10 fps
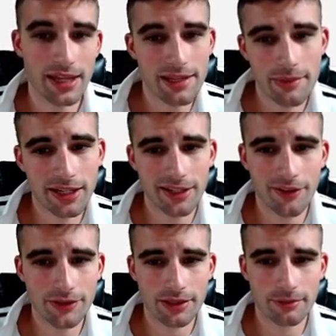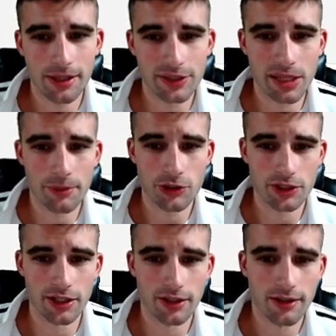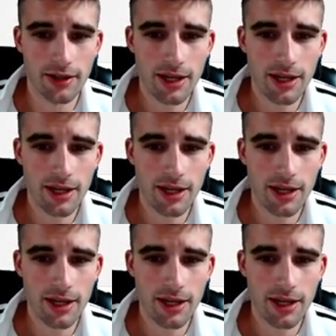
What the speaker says: And they've been getting up some damage in the